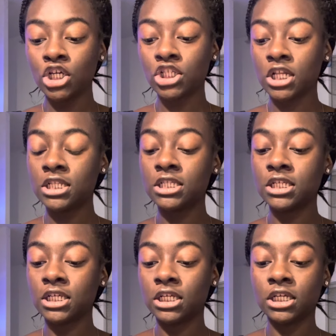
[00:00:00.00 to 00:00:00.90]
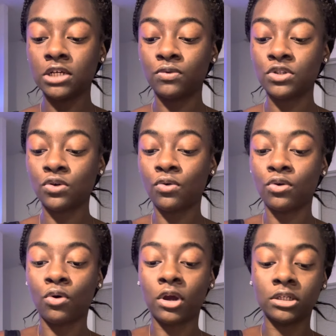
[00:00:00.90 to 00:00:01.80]
So let's see what's
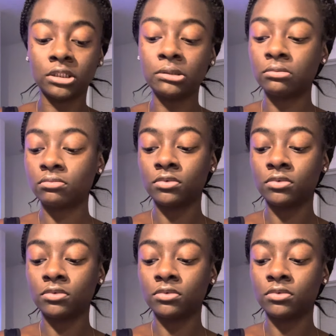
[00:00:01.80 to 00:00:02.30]
going on. Ooh.